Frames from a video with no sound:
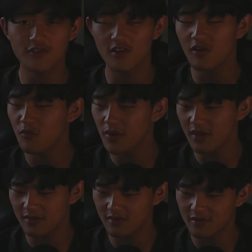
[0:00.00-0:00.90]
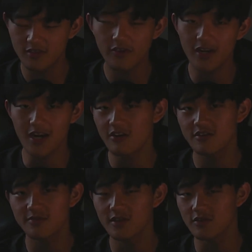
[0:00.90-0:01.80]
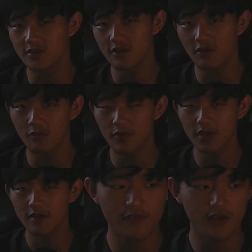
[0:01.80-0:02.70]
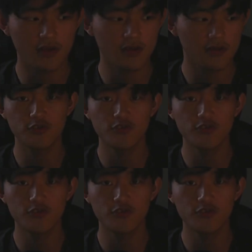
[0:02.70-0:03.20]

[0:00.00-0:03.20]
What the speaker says: goes a long way. A little encouragement goes a long way. I think the